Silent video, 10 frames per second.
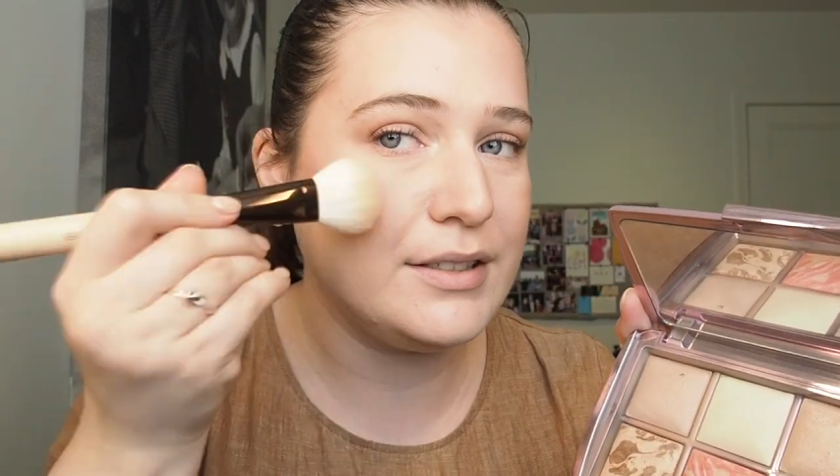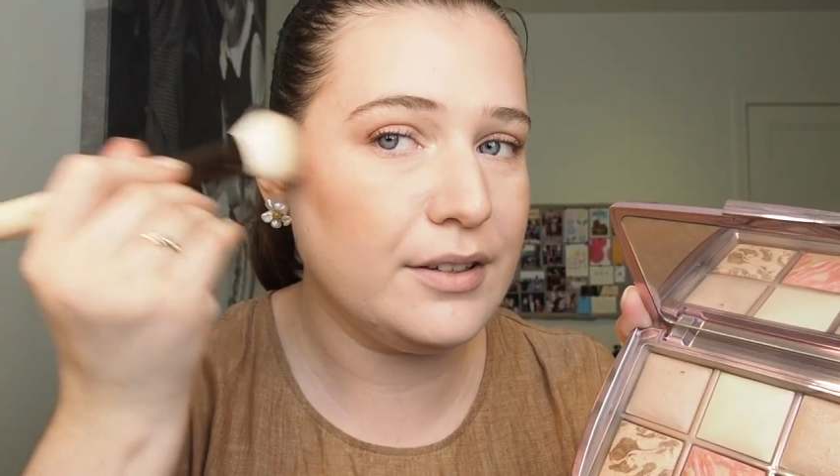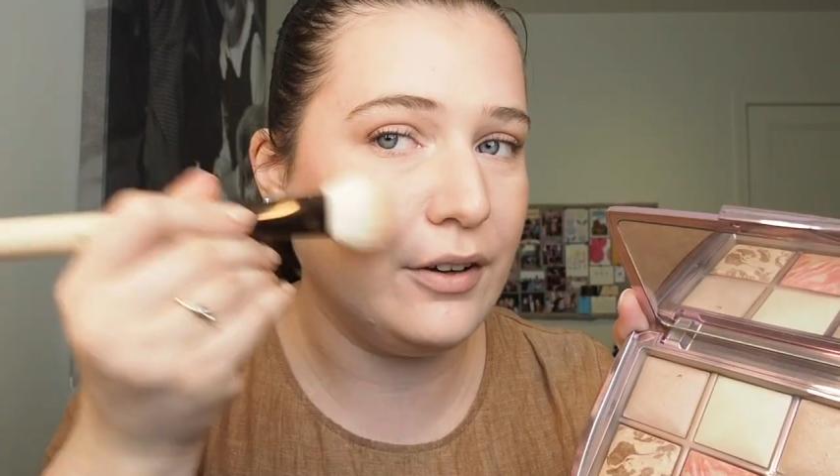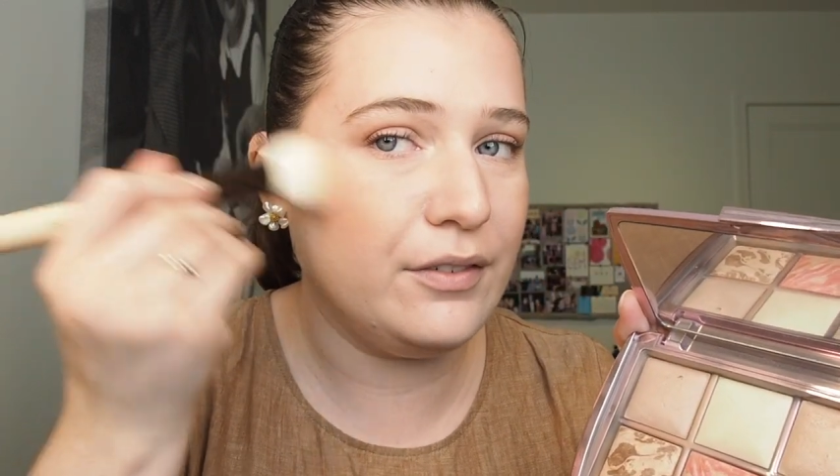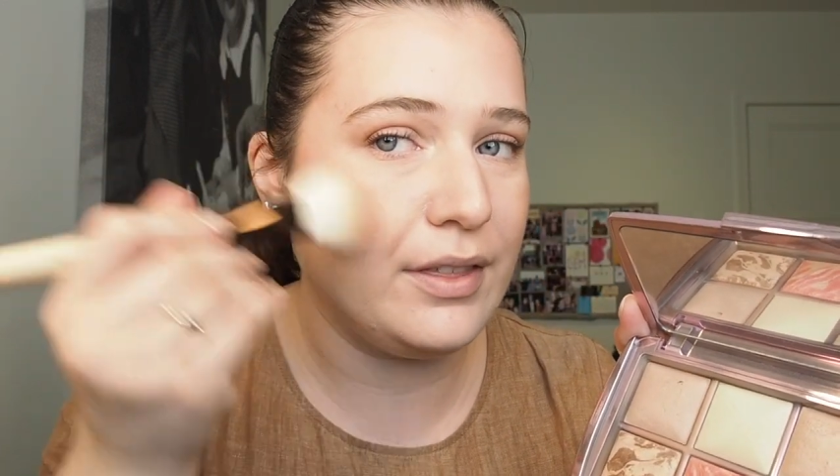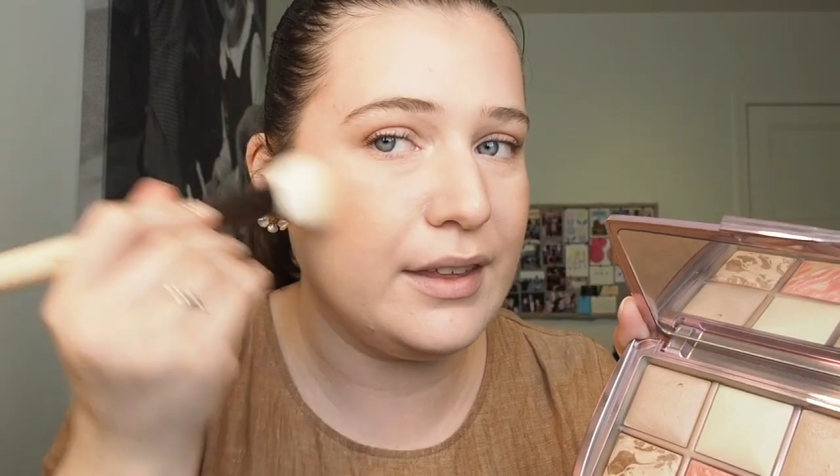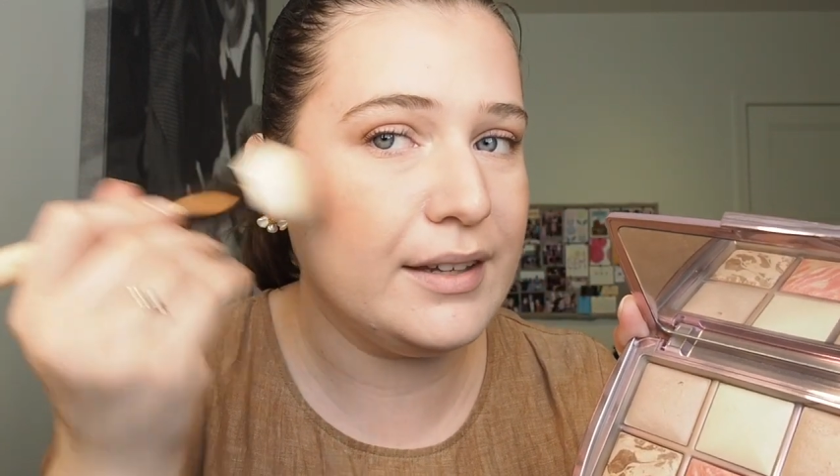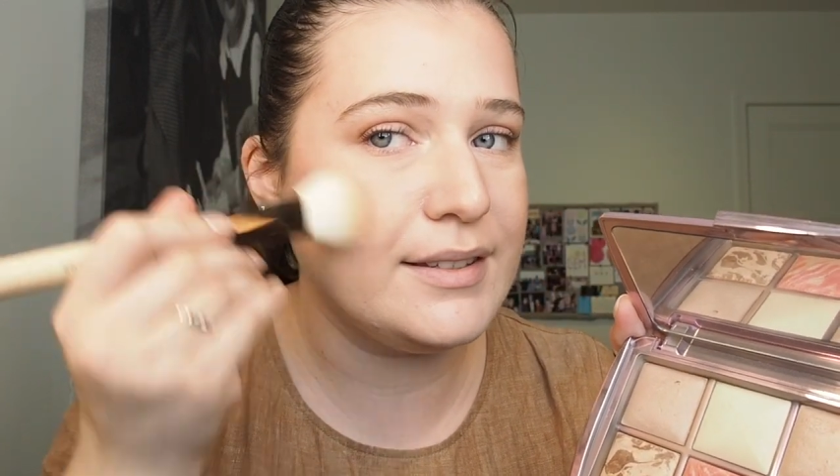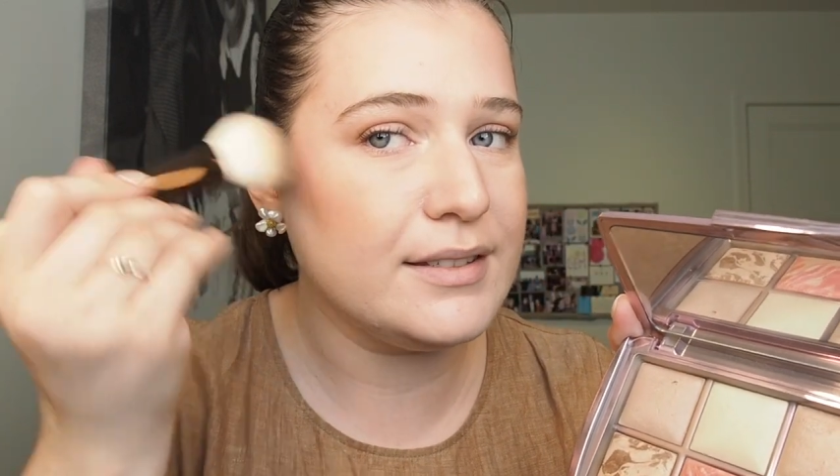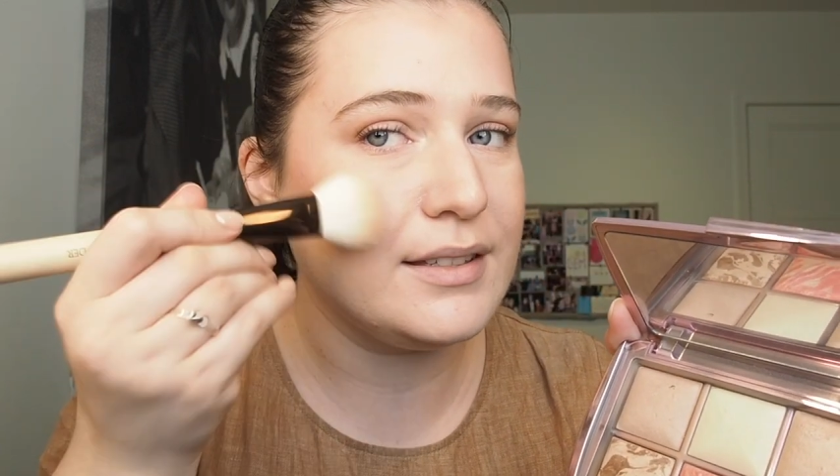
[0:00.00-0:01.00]
of
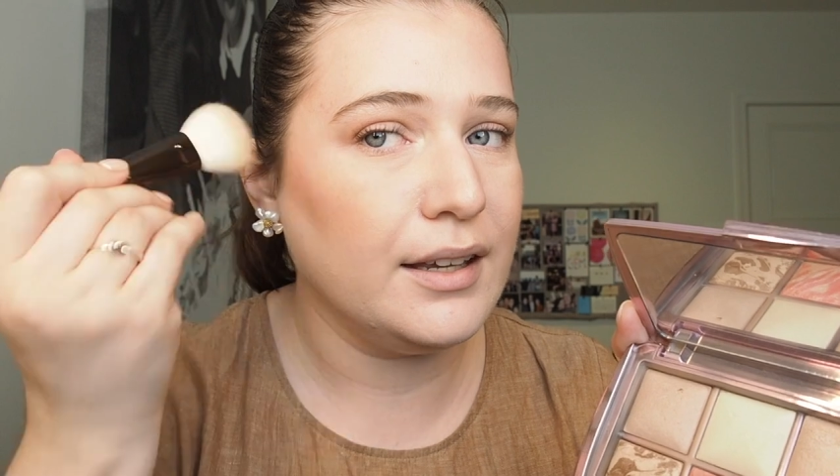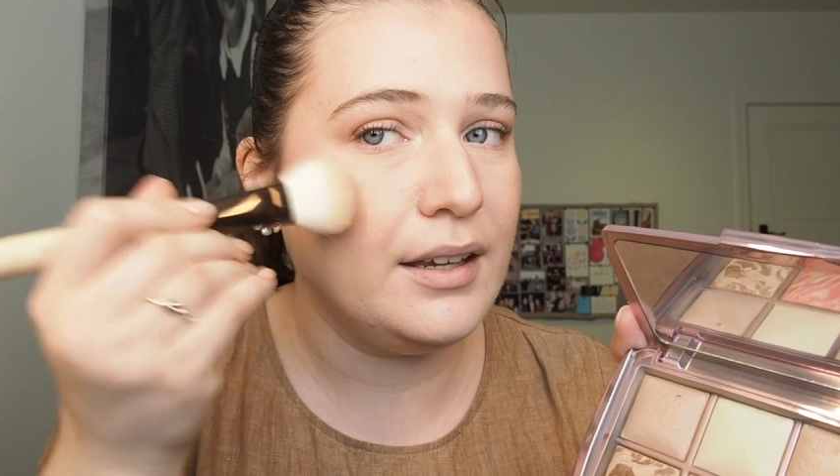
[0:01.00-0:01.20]
this